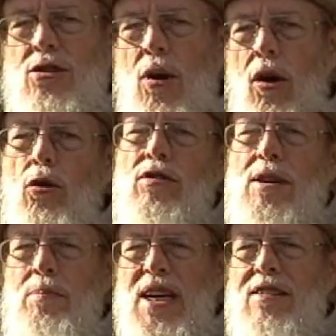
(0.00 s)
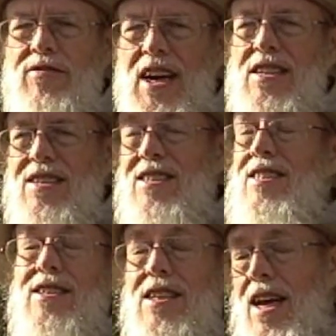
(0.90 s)
through a hole in a picket
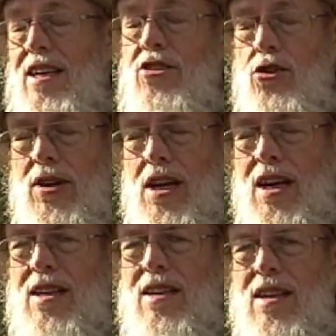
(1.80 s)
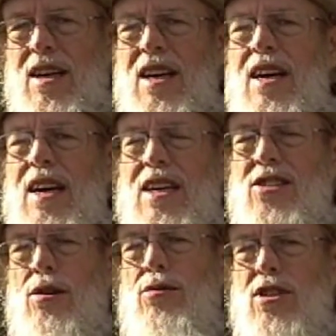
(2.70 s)
fence to take a shortcut.
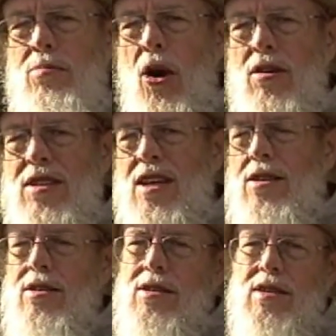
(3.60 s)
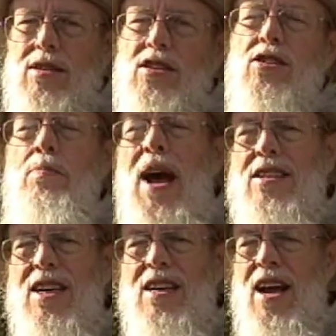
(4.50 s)
It's those small touches, such as
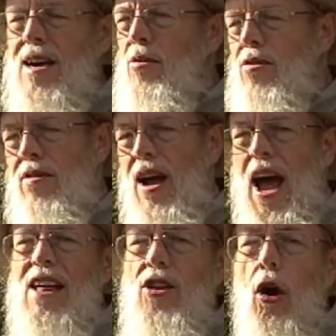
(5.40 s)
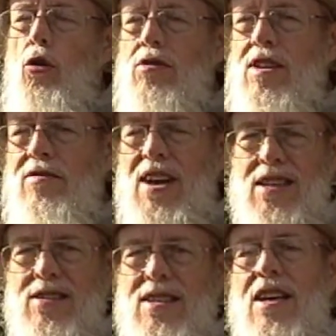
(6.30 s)
passing a neighbor and the hole in the
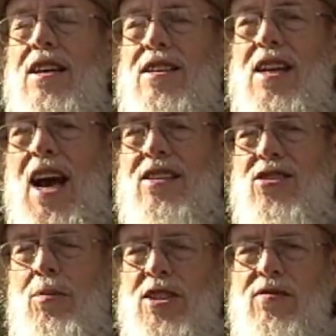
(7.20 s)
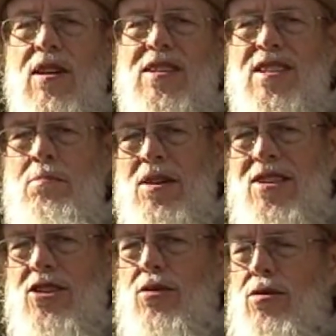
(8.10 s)
fence, that add so much
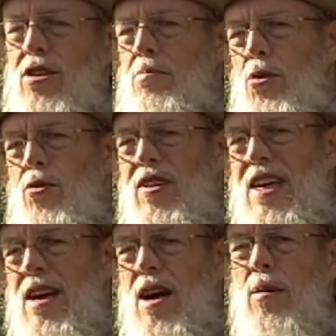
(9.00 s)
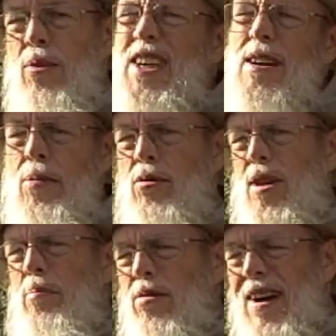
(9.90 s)
verisimilitude to the movie, bringing both
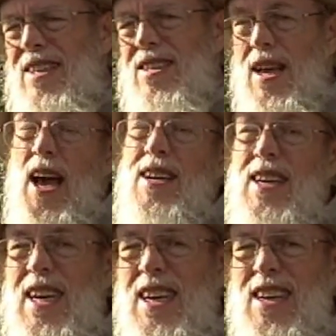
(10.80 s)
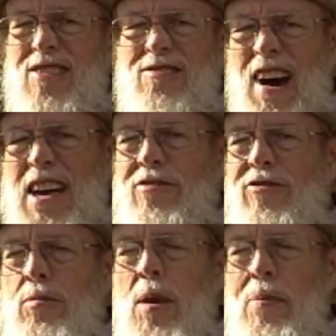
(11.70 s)
the place and Kiki to
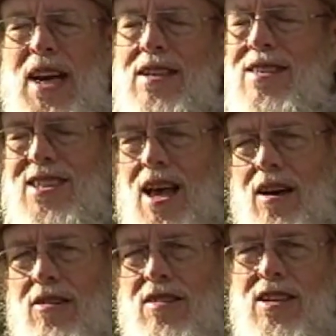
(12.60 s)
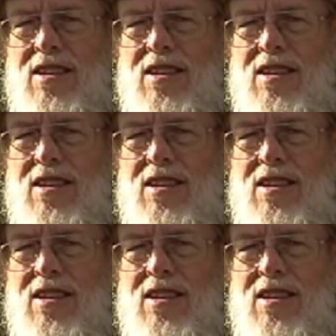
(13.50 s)
life from the painted cell.